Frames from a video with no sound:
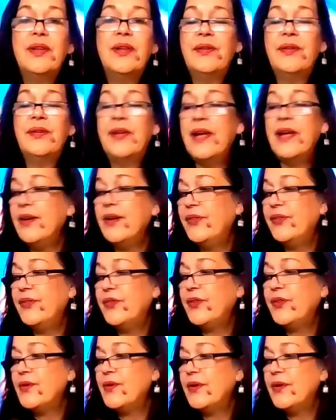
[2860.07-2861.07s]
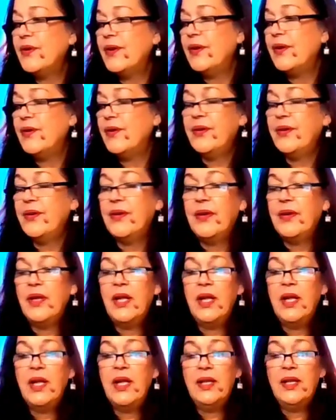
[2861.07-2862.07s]
Little house card.
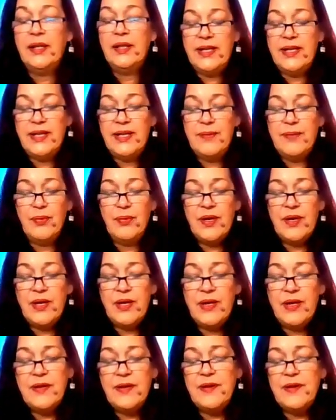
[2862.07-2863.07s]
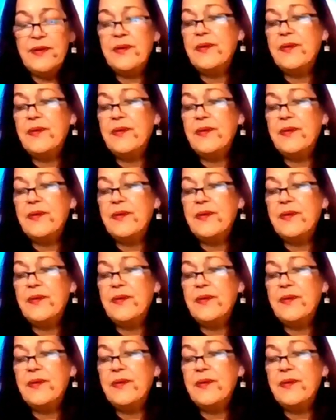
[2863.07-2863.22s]
Libra.